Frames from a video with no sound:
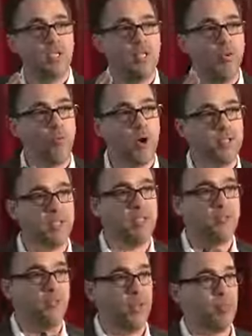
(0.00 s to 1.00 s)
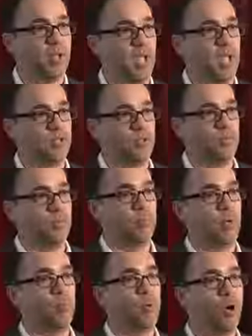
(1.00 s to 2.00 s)
that watch in the flipped classroom
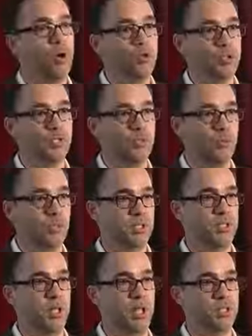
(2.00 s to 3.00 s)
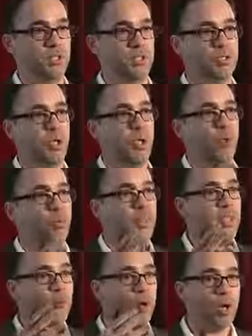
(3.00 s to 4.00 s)
mode, they're watching the lectures, when
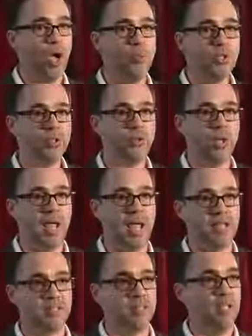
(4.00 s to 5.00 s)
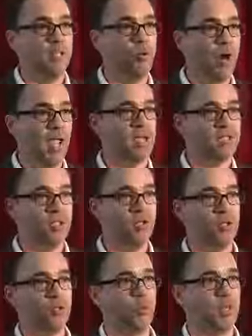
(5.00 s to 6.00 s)
they were coming to class, they were answering
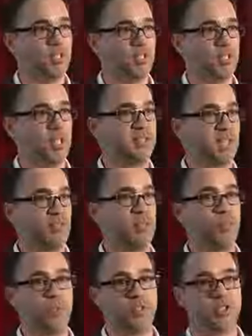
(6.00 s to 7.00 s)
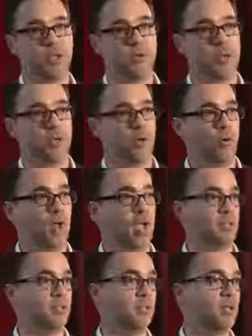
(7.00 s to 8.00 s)
those questions at 70% rate
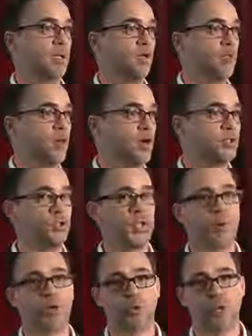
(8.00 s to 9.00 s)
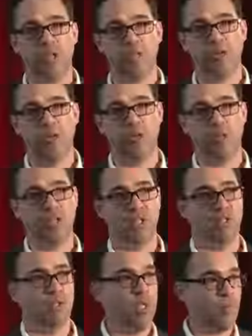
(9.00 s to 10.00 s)
correct, versus about 25%.
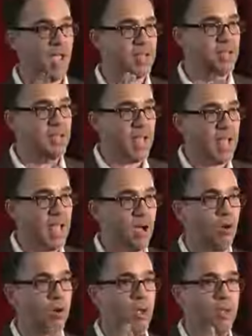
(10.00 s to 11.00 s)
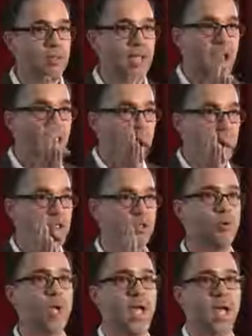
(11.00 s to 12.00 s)
So imagine now the audience
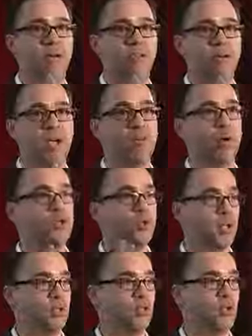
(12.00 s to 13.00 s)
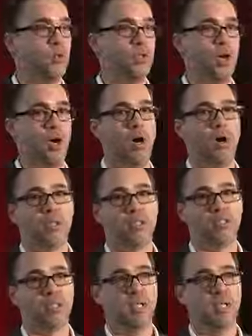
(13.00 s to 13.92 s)
you have and what you can do with that audience.